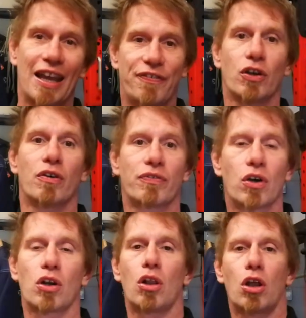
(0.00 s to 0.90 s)
if you've
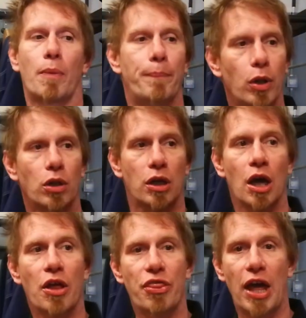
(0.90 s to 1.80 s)
got a lot of bulk,
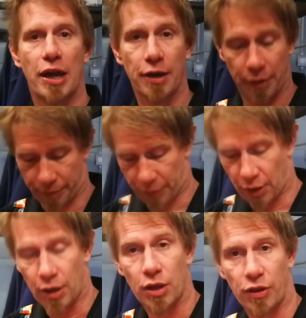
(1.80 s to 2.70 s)
then
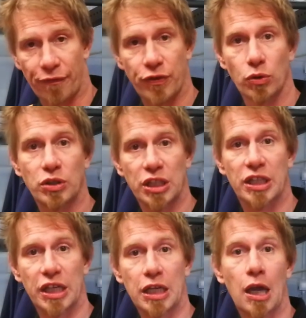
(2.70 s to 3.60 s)
the Fuji
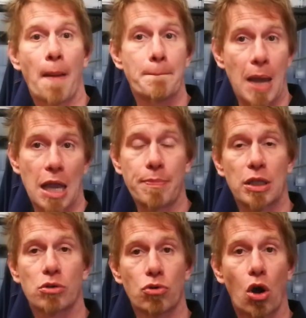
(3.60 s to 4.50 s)
Gi may be
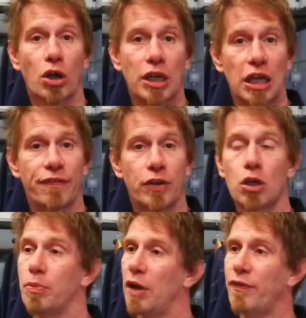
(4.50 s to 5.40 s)
the wrong gi for you.
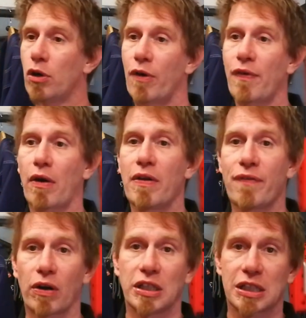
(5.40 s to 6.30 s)
But if you're a very,
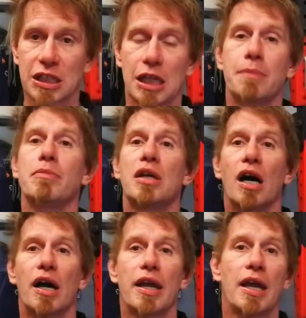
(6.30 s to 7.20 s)
very slim
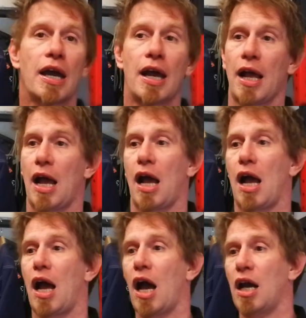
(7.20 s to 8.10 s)
guy,
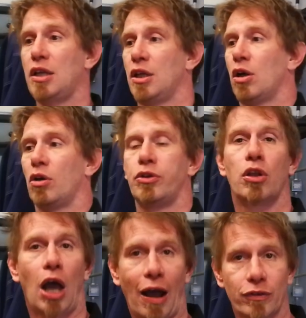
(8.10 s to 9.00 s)

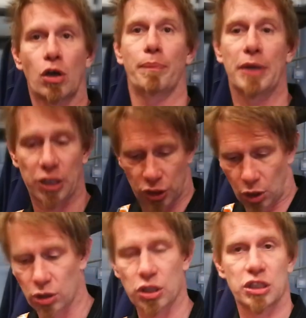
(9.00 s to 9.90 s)
haven't got big
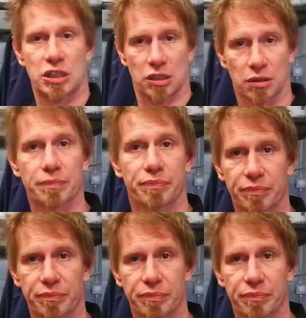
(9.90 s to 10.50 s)
shoulders,